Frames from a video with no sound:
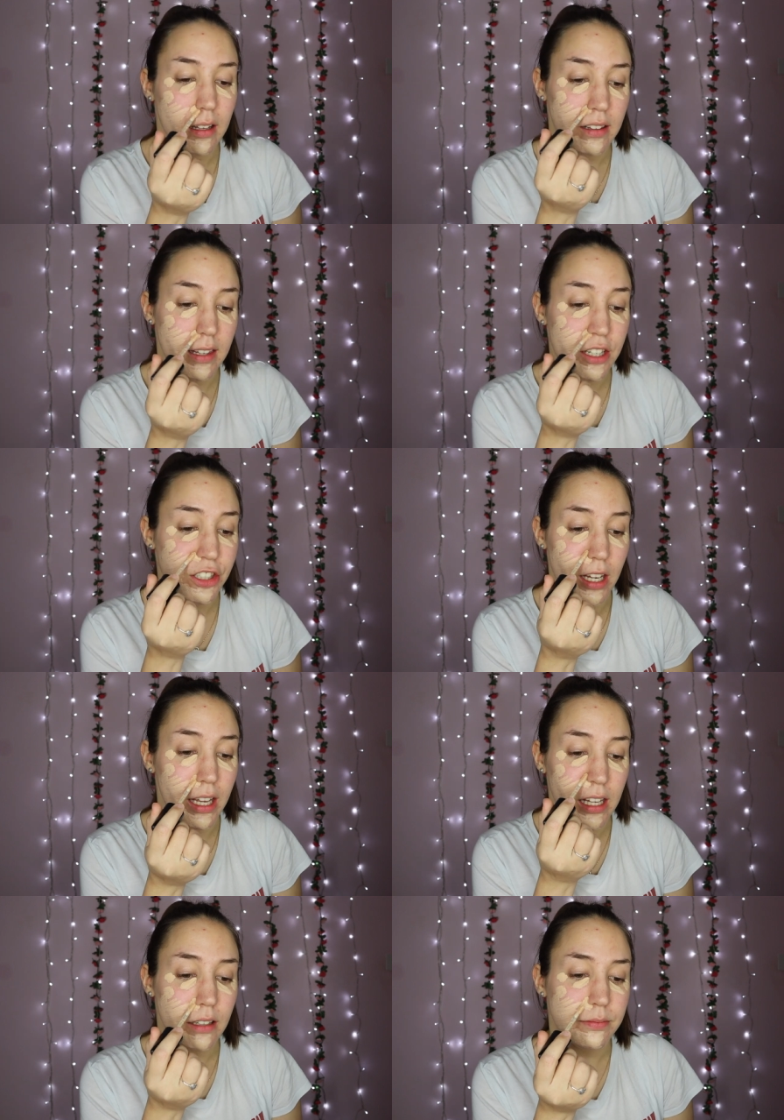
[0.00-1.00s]
this
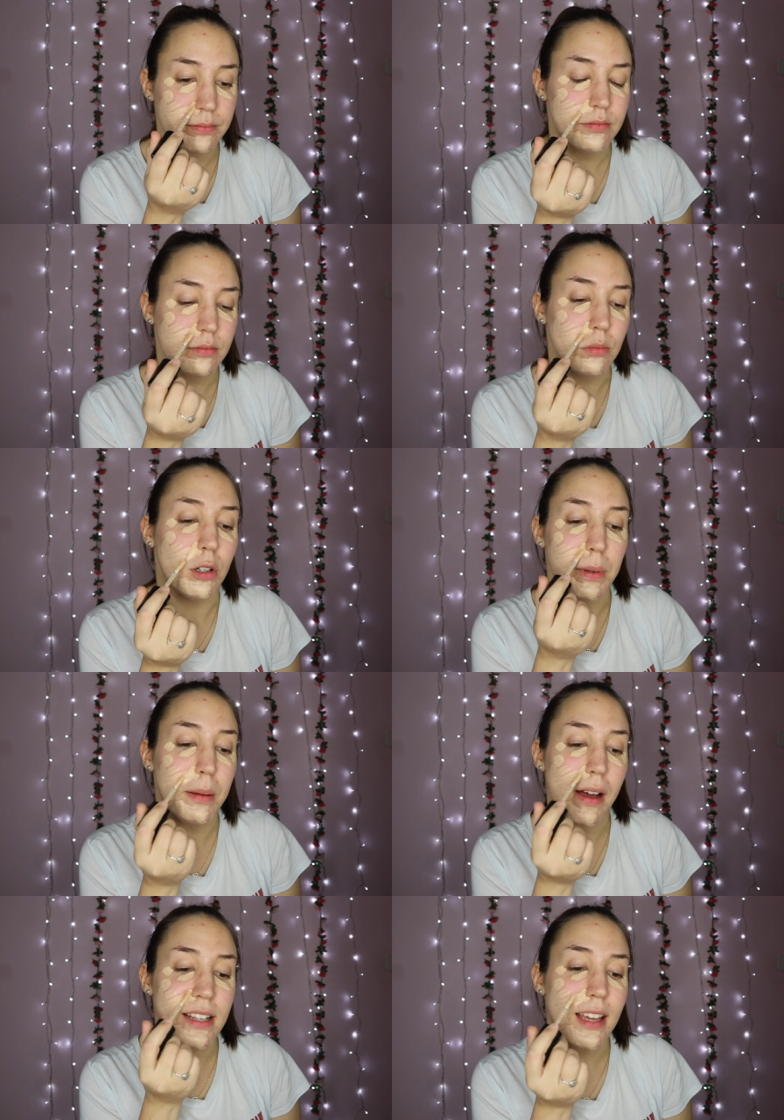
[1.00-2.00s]
year will be
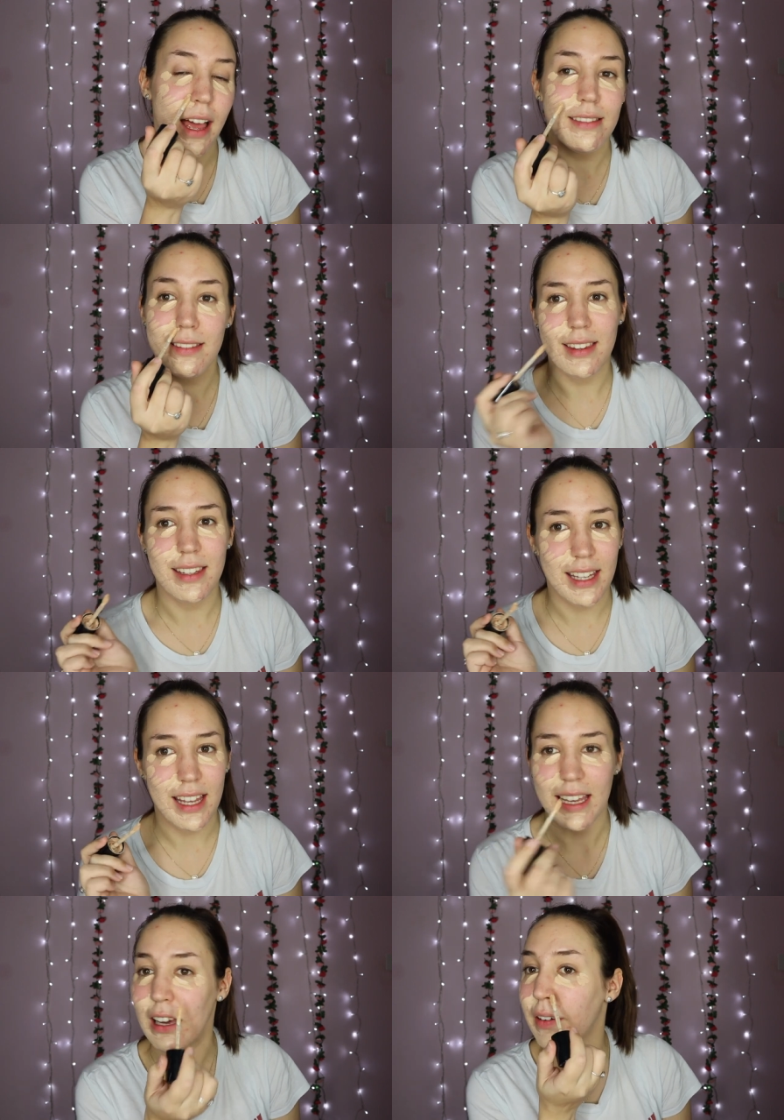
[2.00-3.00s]
my 10th
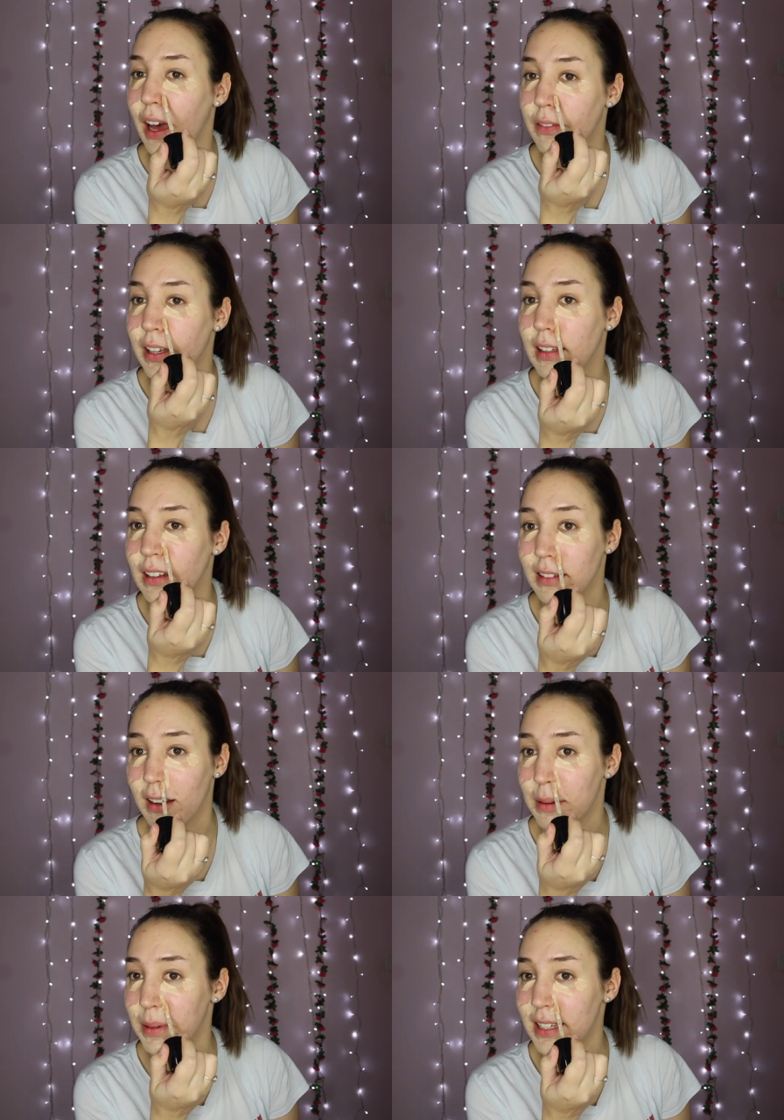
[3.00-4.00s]
year of having
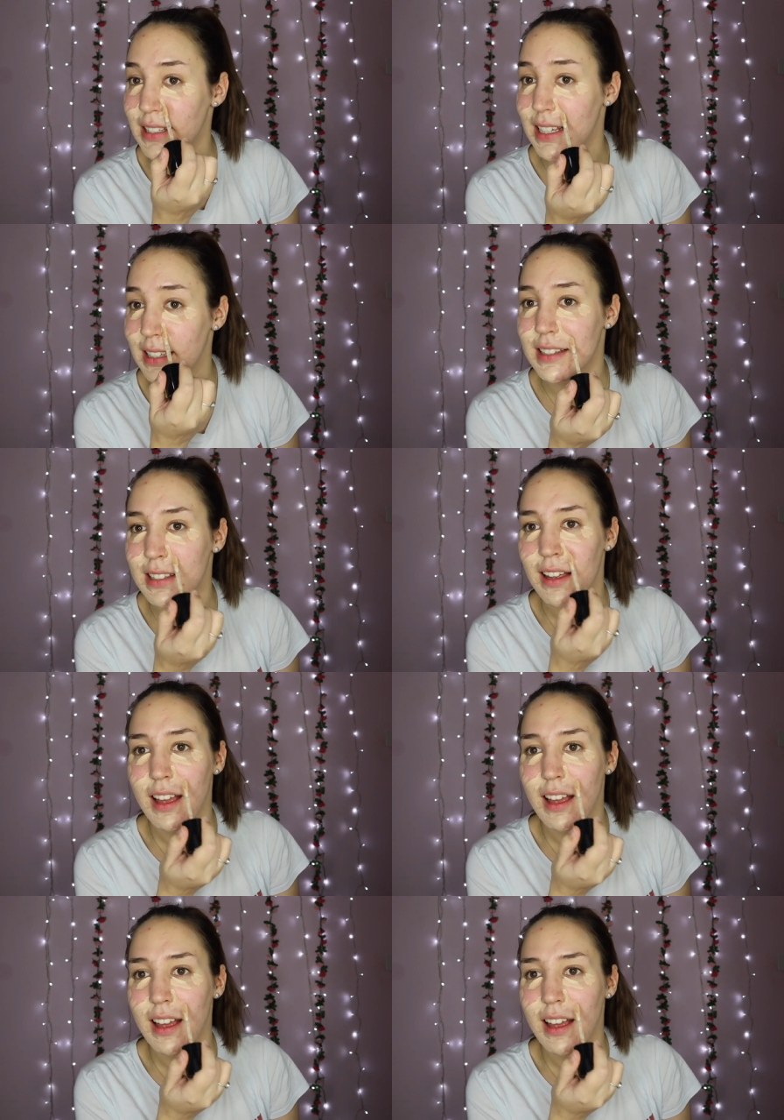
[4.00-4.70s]
diabetes.